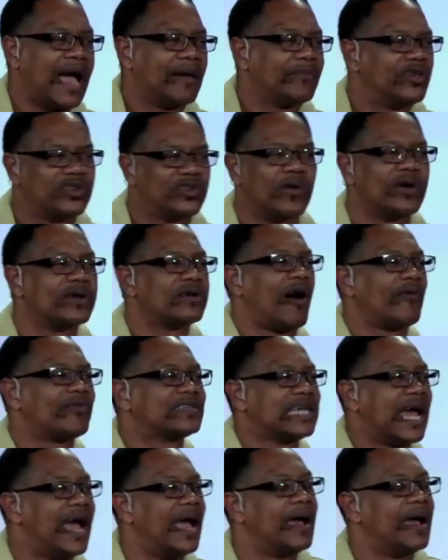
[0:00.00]
You do it all the
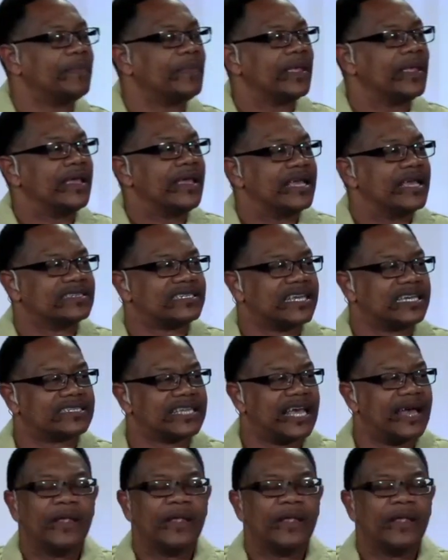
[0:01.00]
time. It's just that